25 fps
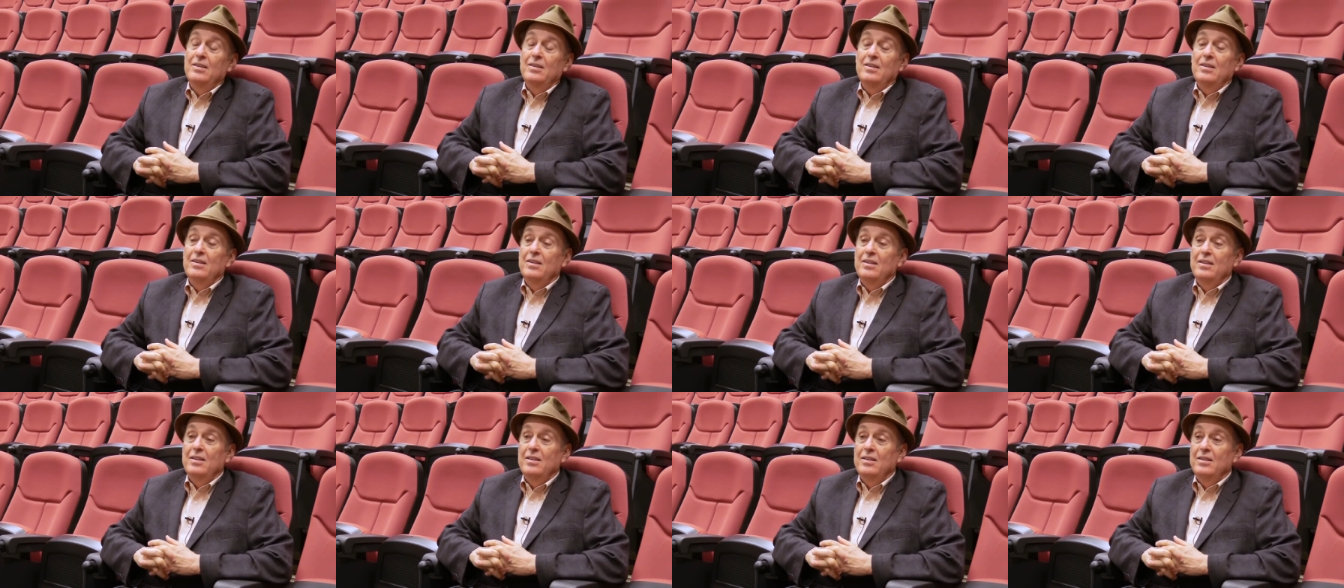in,
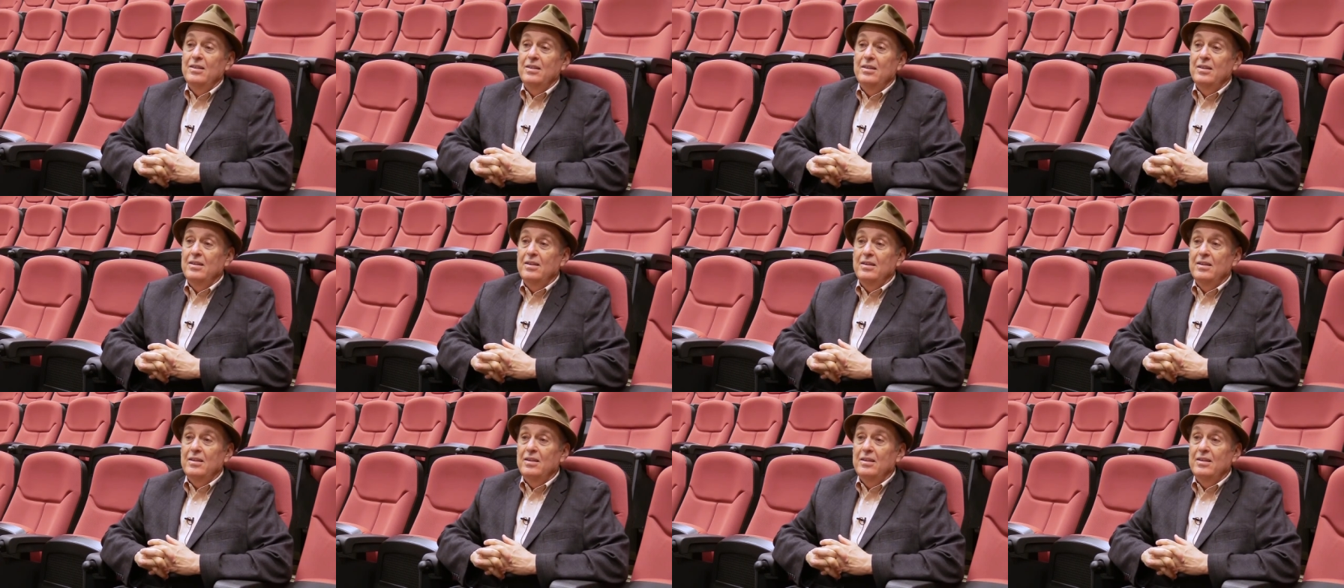the, in,
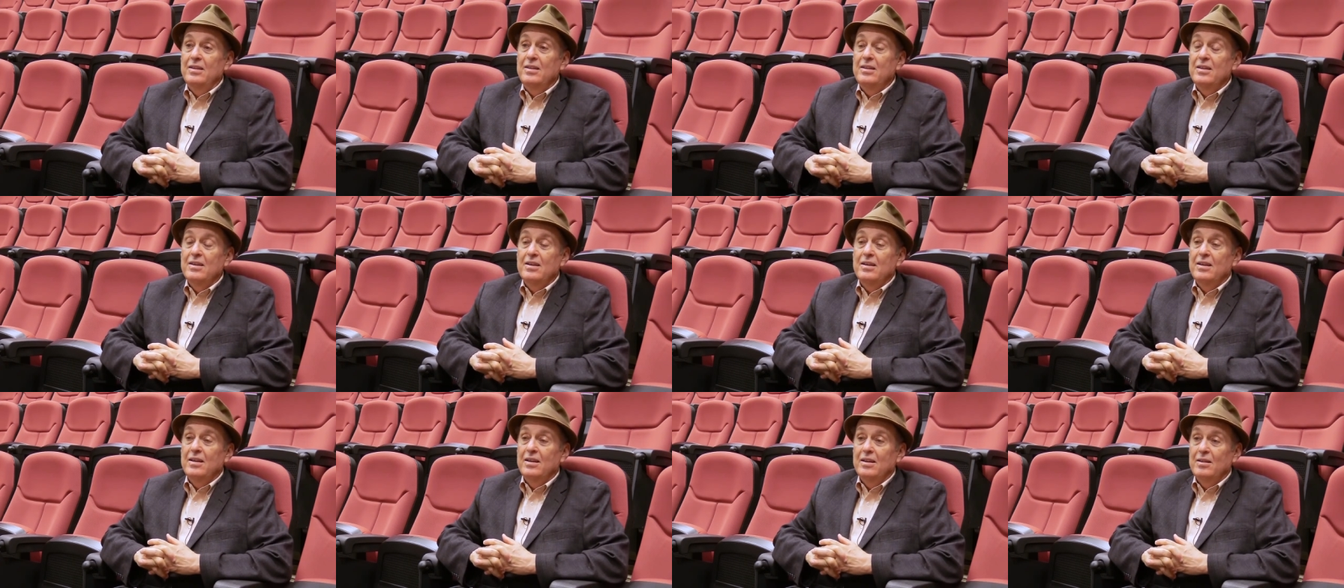the, in
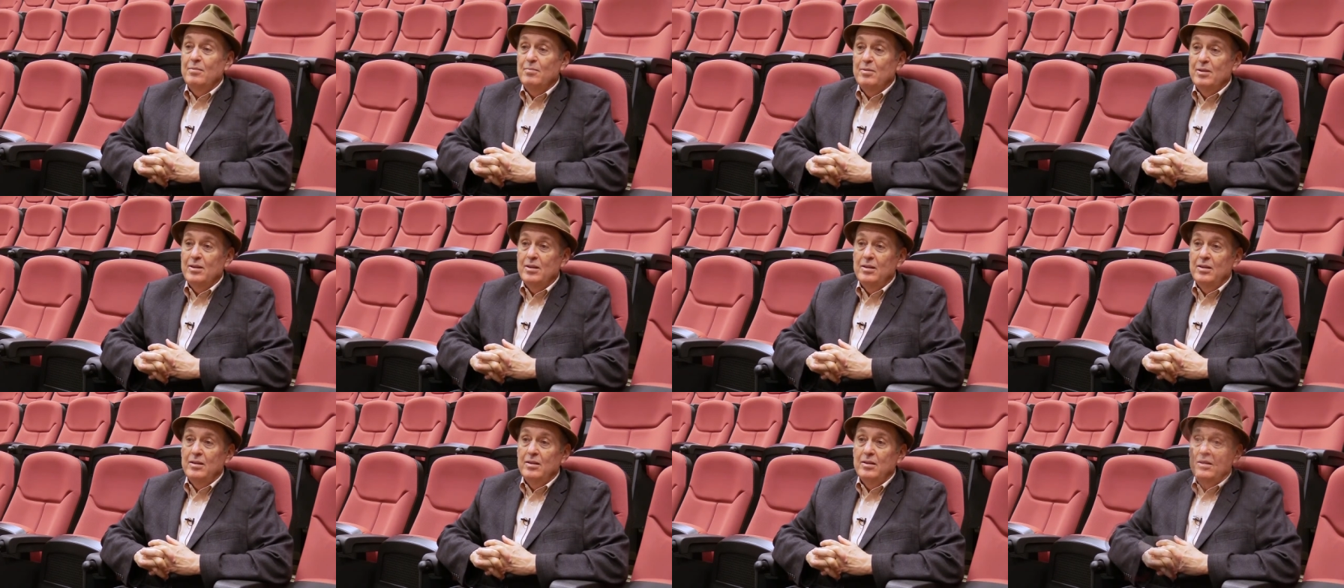the
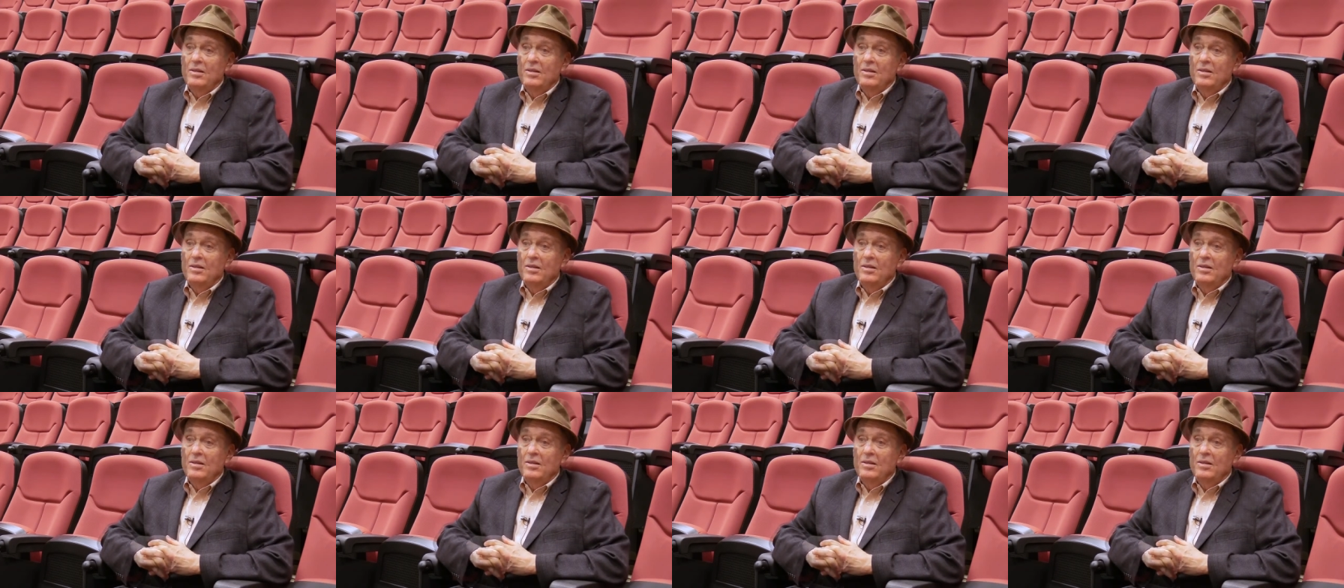economy.